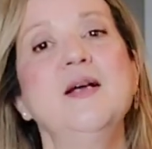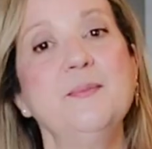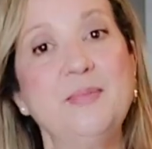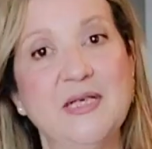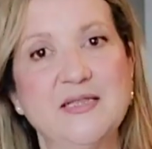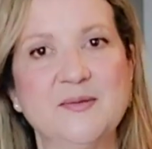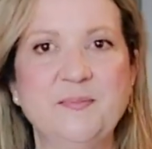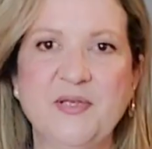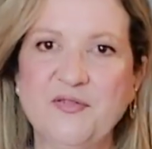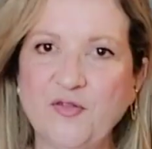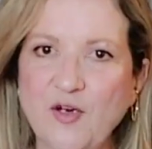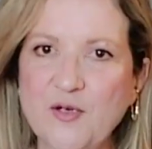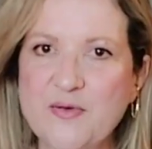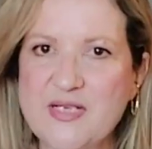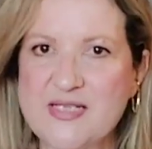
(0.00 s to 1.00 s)
But
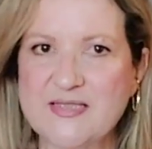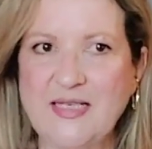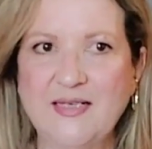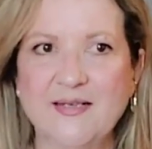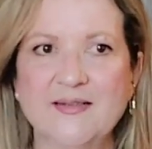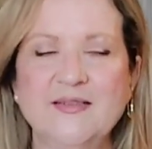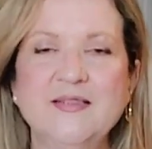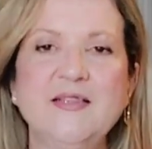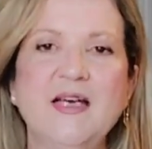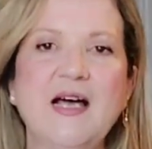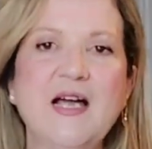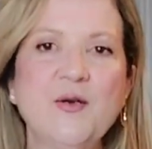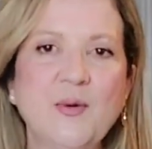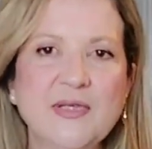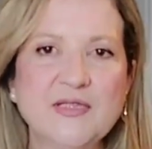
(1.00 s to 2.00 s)
before we start,
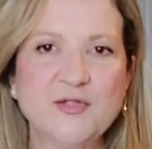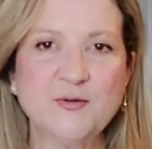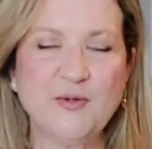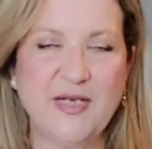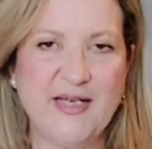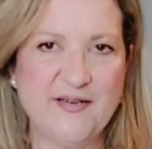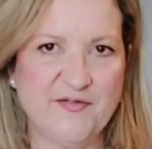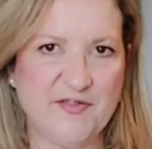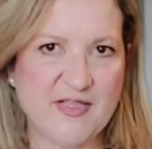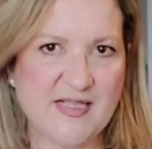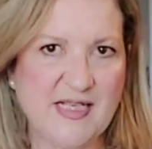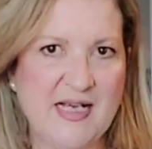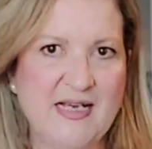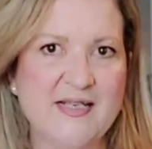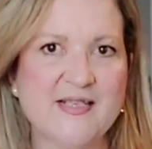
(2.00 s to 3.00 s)
I want to
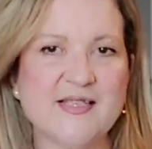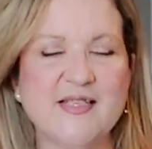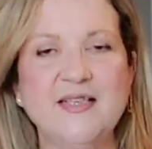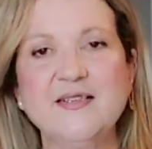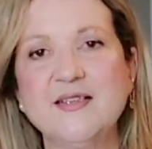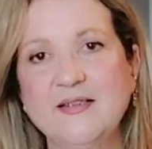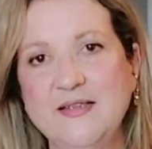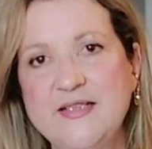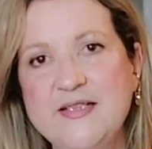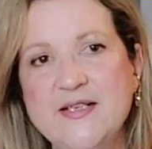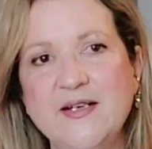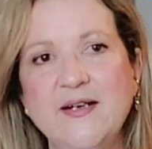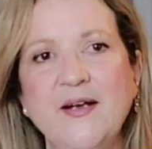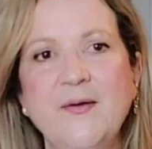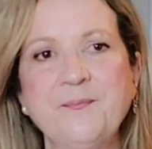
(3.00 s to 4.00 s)
emphasize and
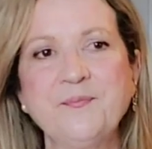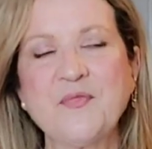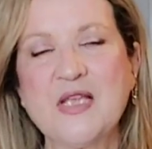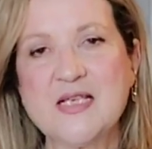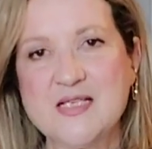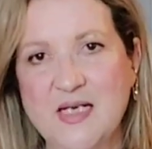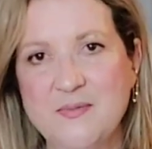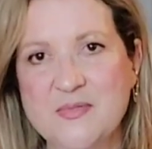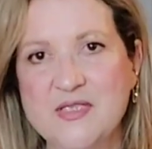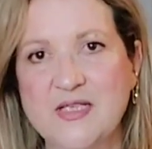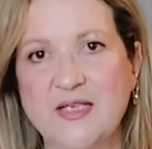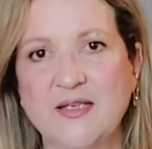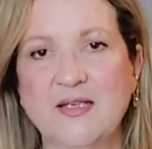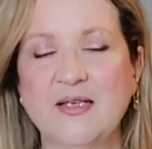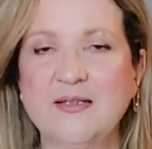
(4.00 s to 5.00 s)
clear
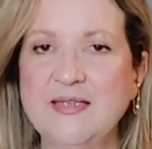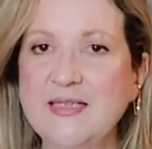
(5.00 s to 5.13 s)
something.